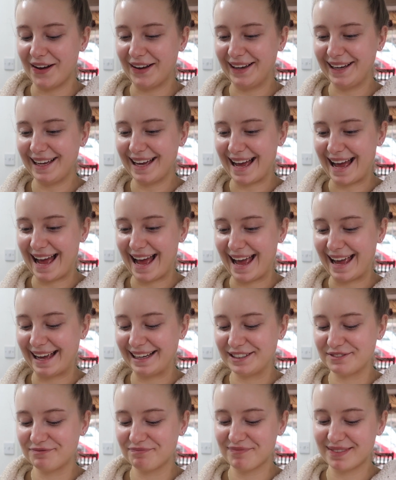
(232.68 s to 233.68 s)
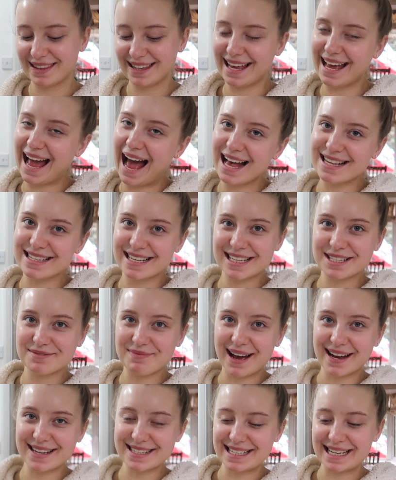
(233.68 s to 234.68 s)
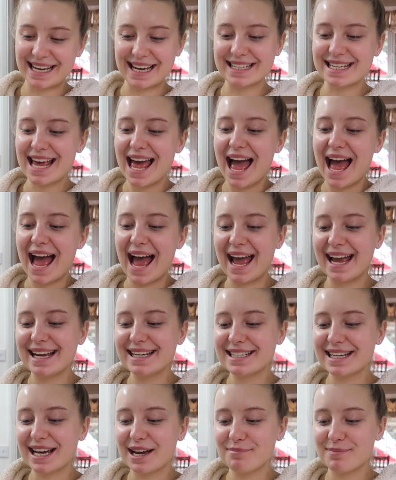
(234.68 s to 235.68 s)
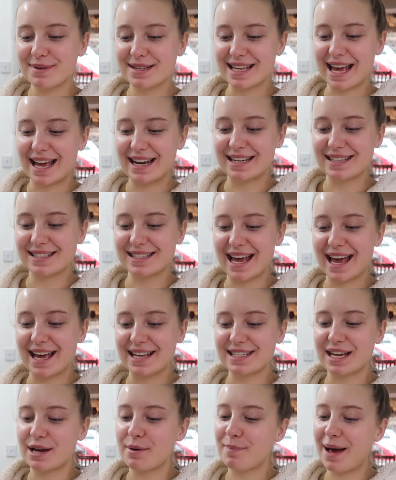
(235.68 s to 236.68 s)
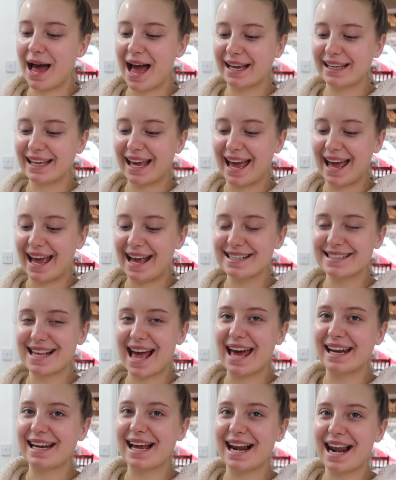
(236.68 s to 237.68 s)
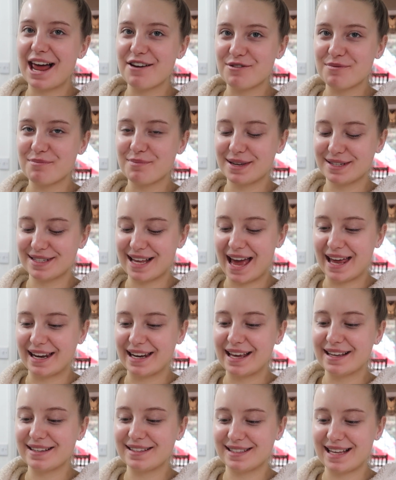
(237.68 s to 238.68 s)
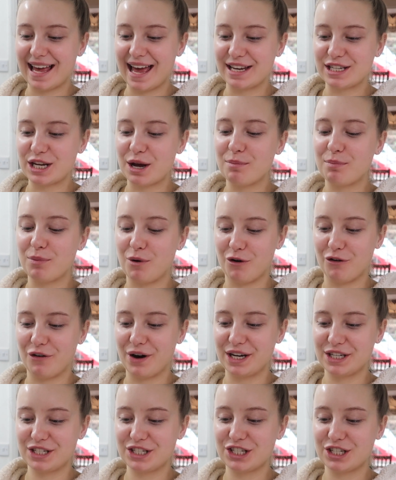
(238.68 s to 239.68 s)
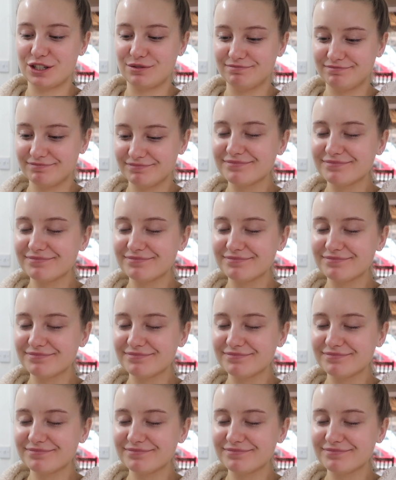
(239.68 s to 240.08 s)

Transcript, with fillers: Okay, as expected, 89% said pancakes and 11% said porridge.